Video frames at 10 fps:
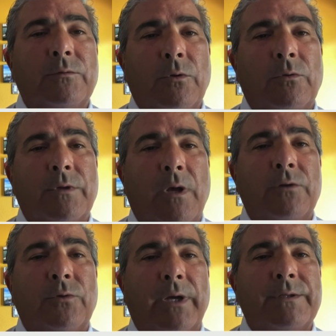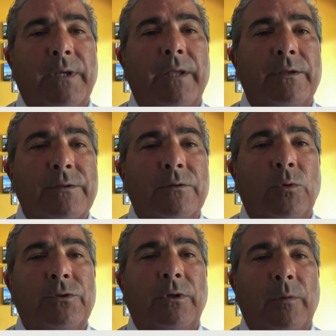So those contracts say this is
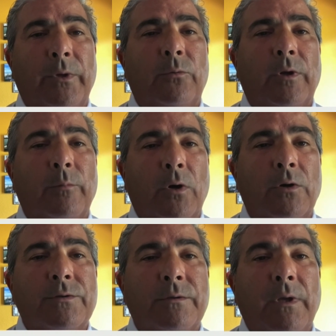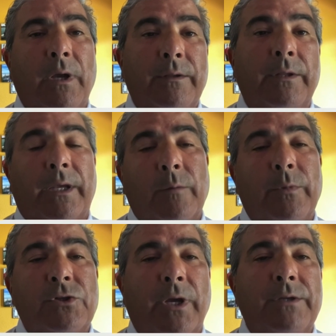what you're going to be reimbursed, and then they can be
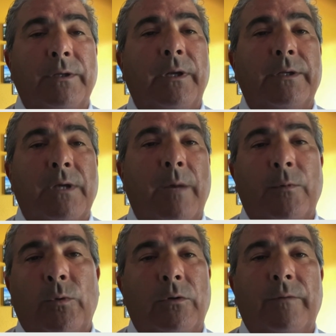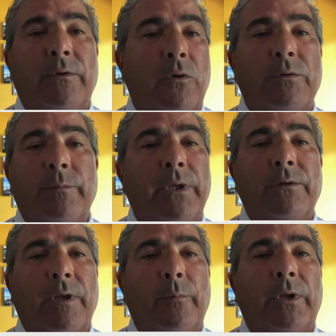changed at any time that we don't even know
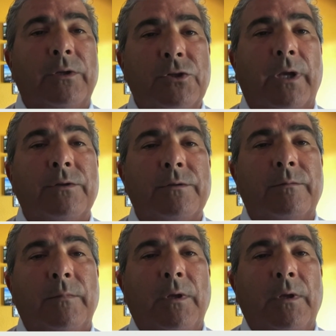they're being changed.